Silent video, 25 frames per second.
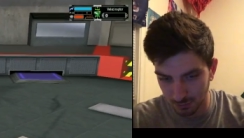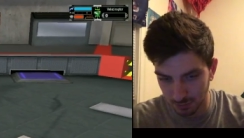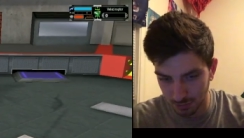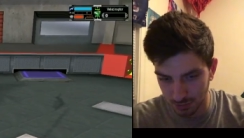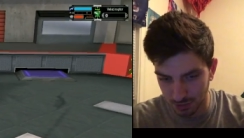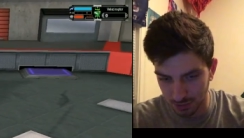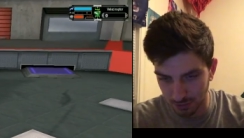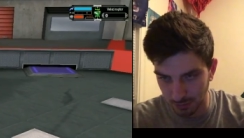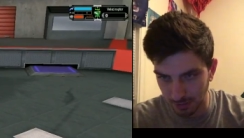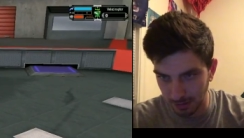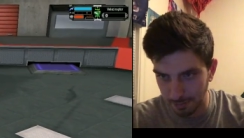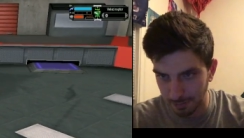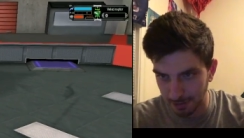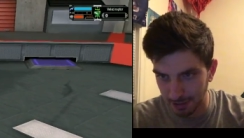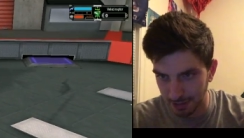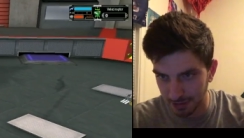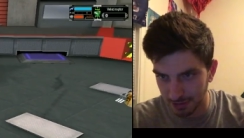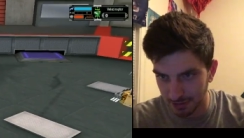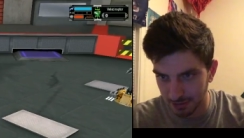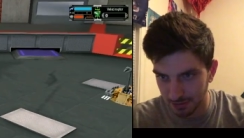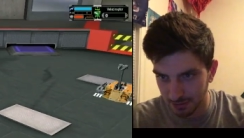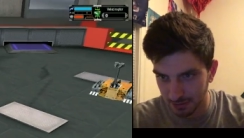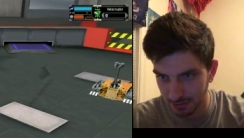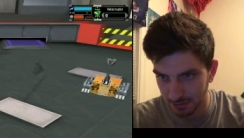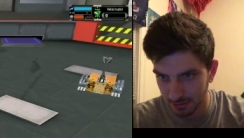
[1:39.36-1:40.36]
What's the
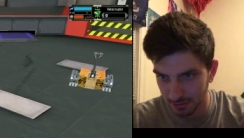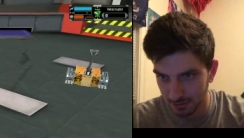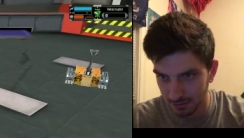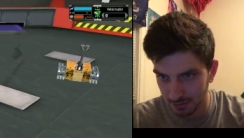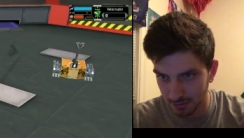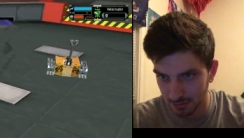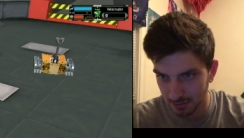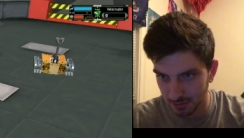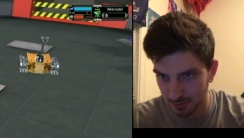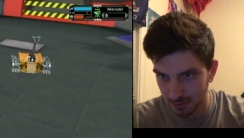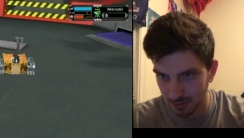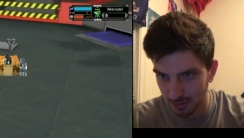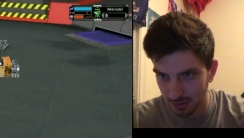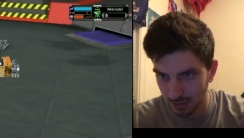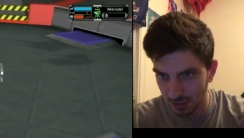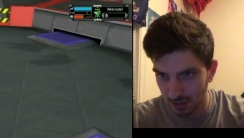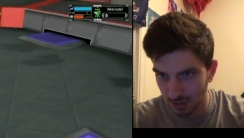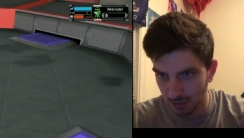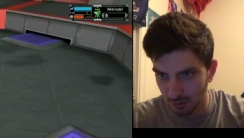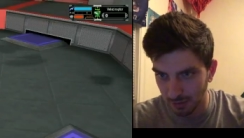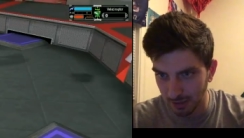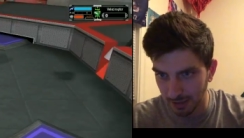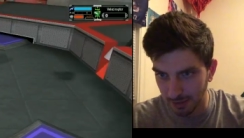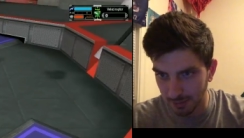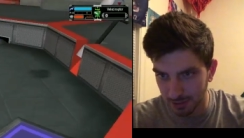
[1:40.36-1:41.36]
weapon?
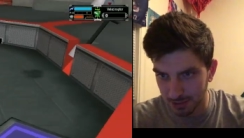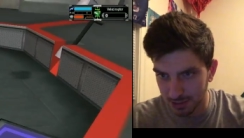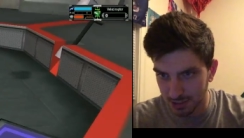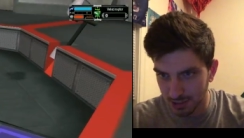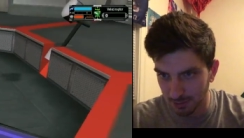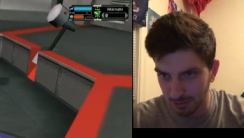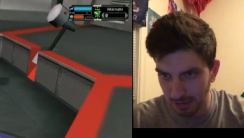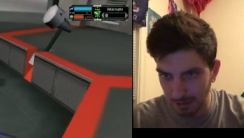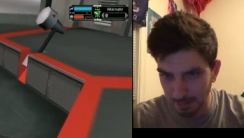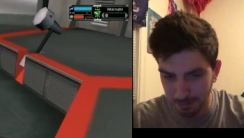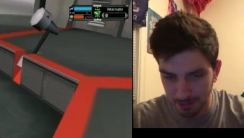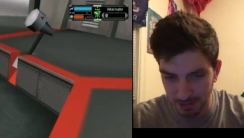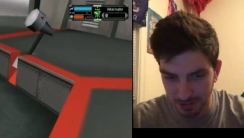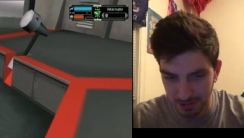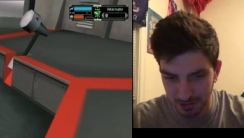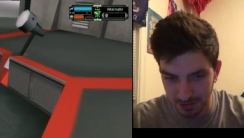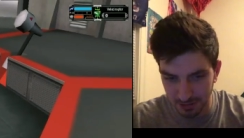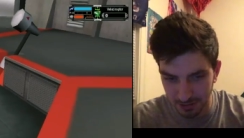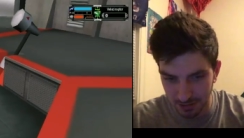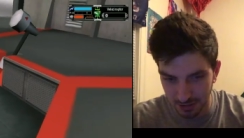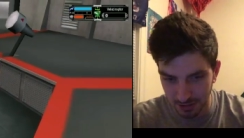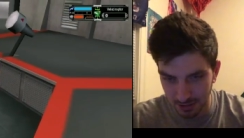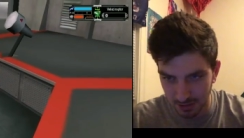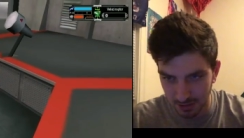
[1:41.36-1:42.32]
Wait, what's the weapon?